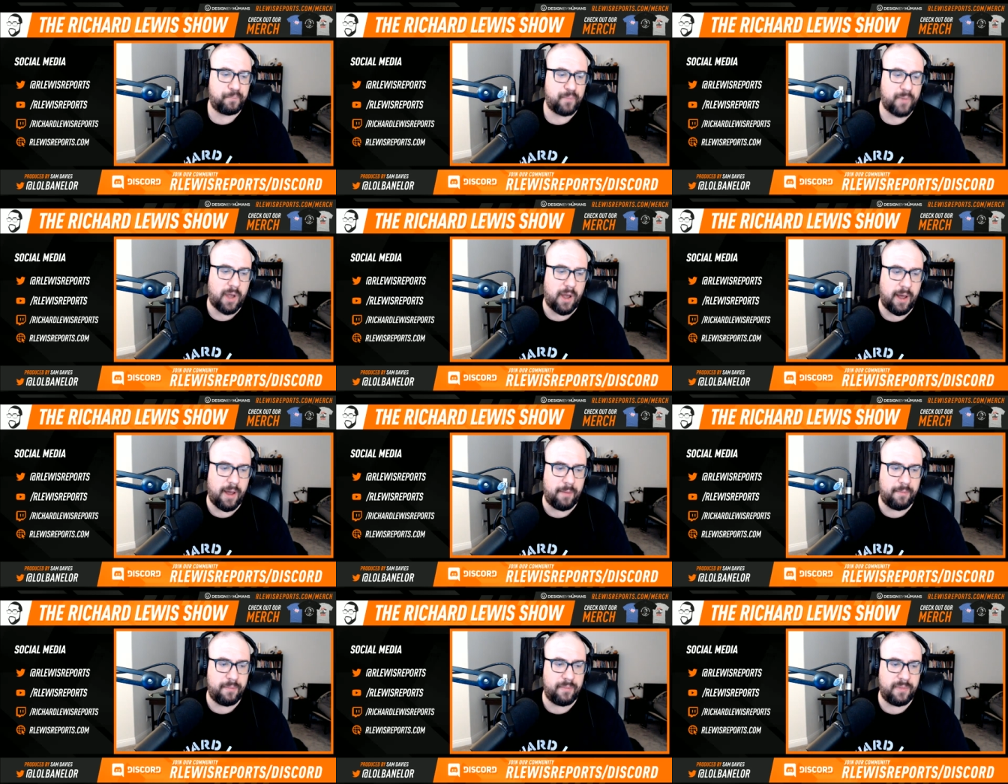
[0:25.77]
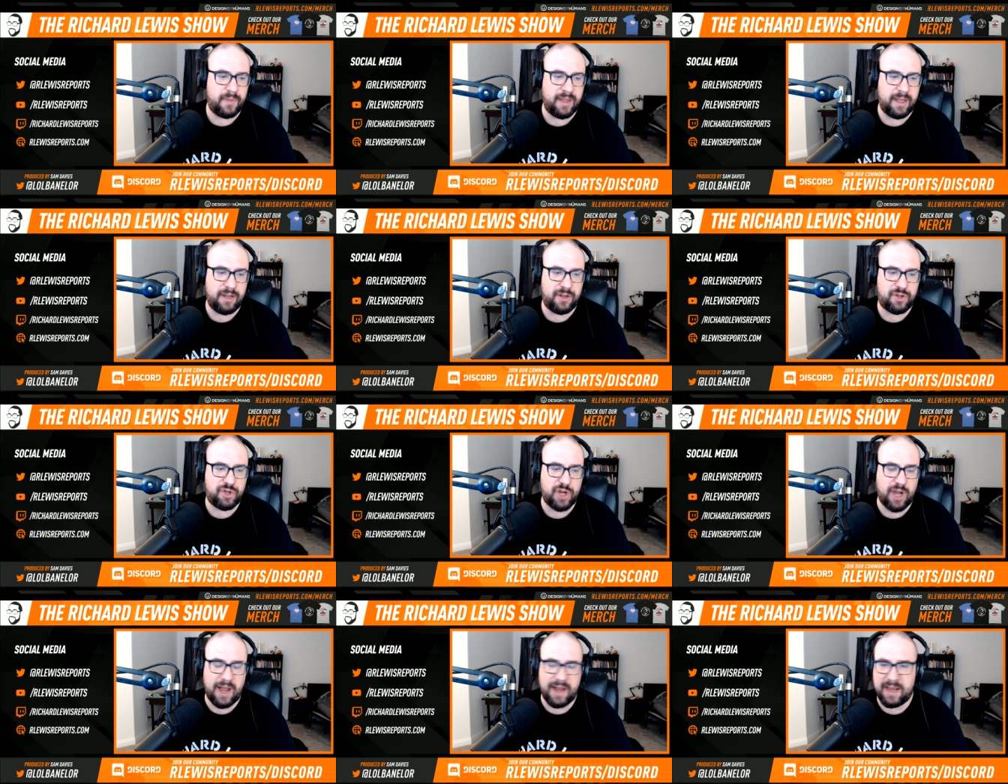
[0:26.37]
Um, the
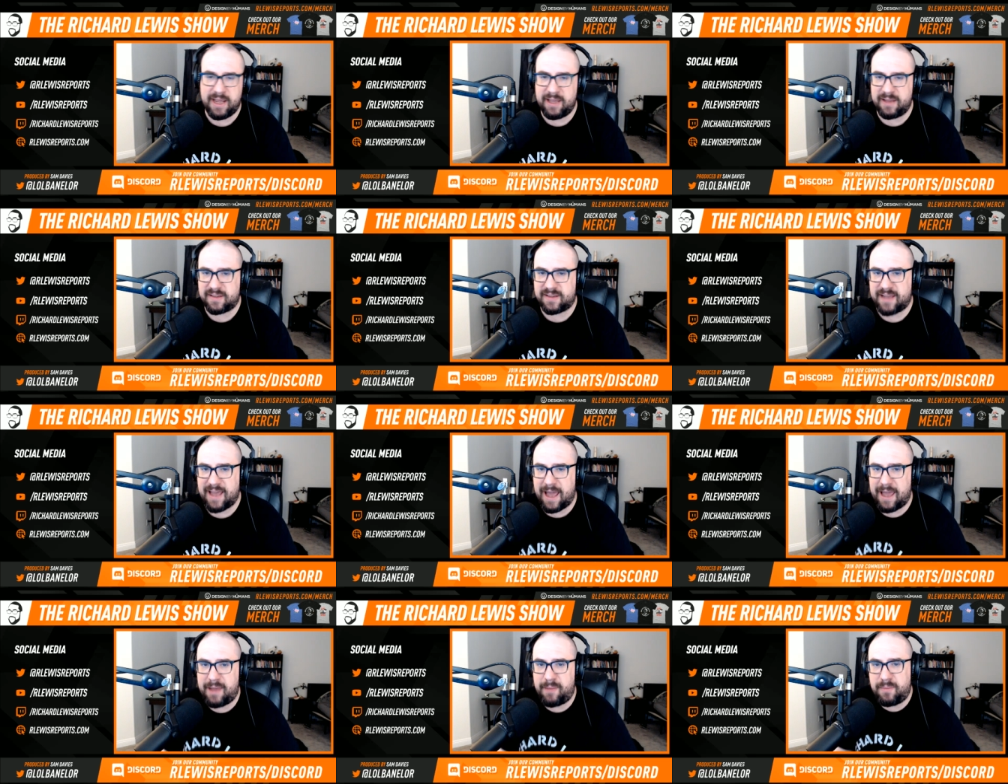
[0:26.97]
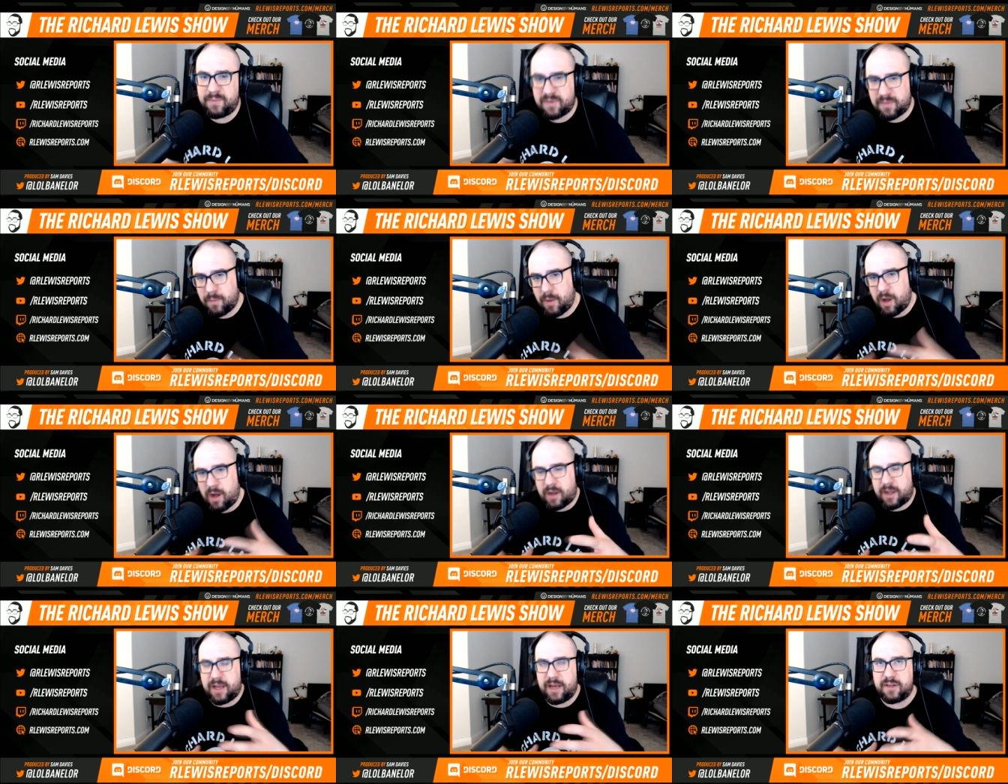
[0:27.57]
Chinese games
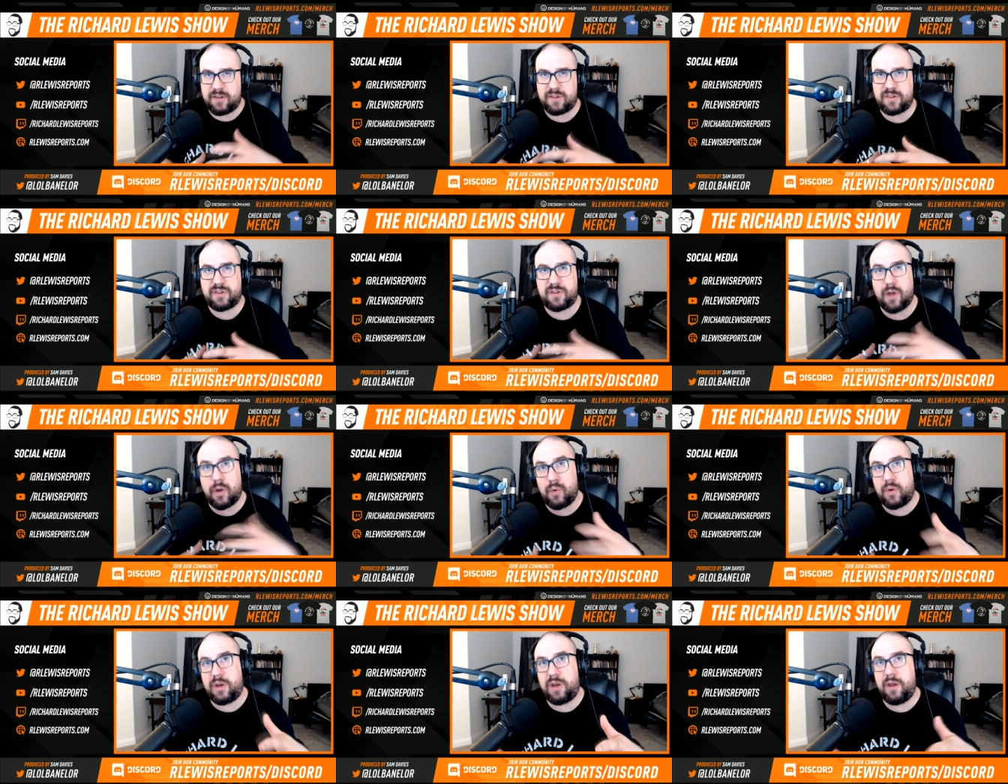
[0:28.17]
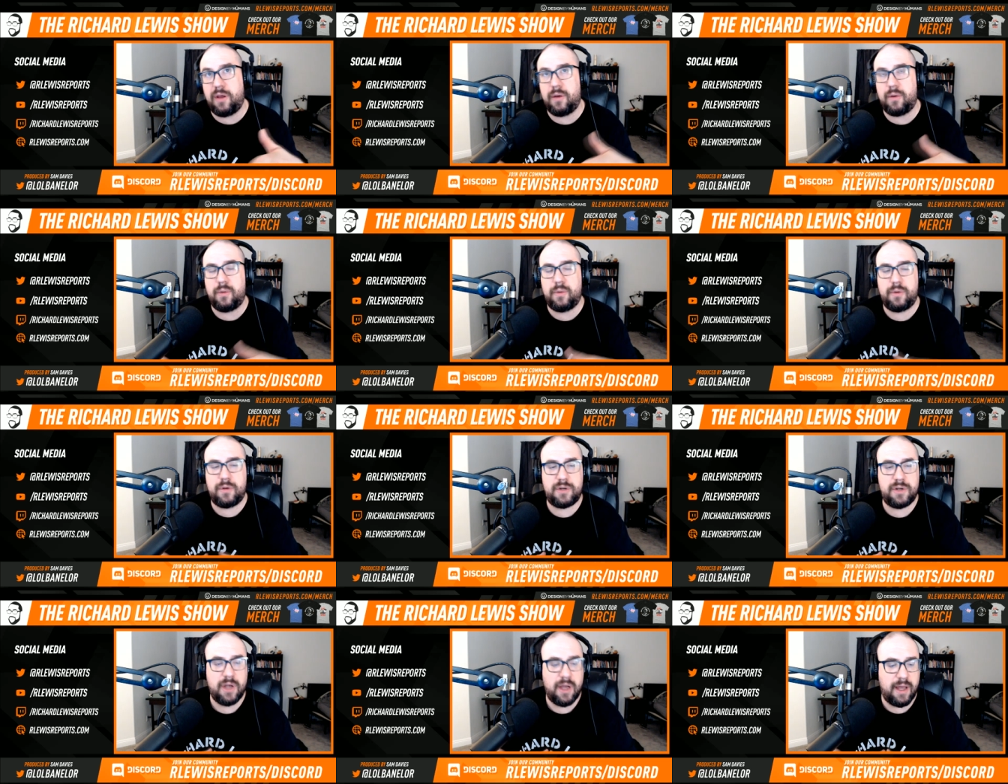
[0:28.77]
market is so
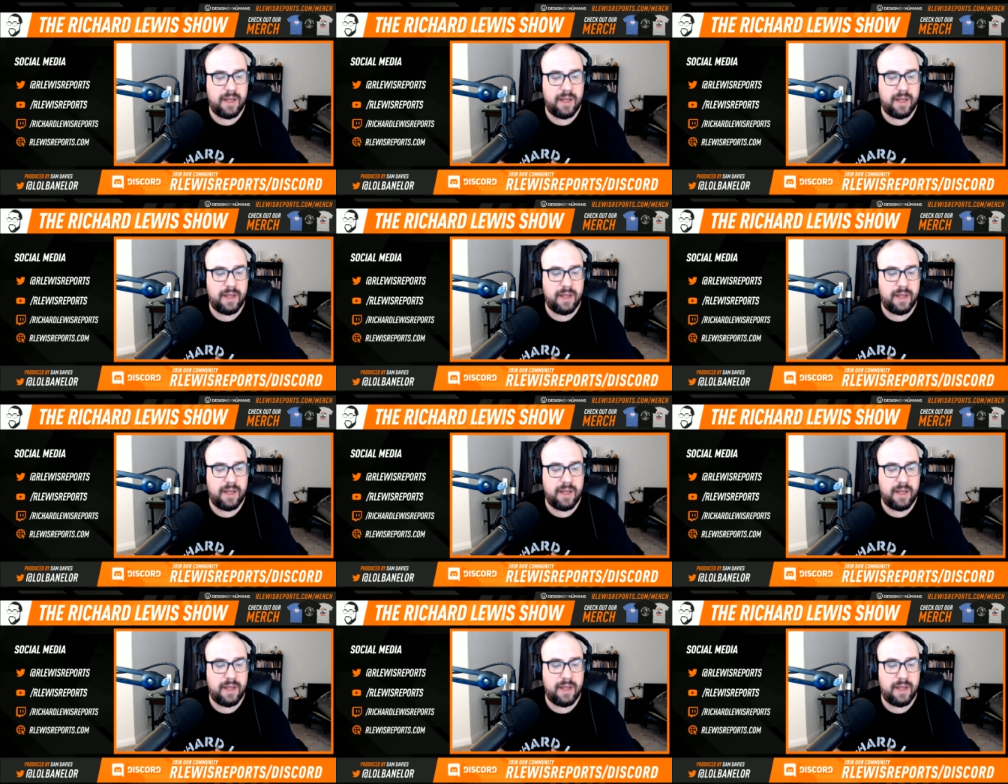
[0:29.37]
huge.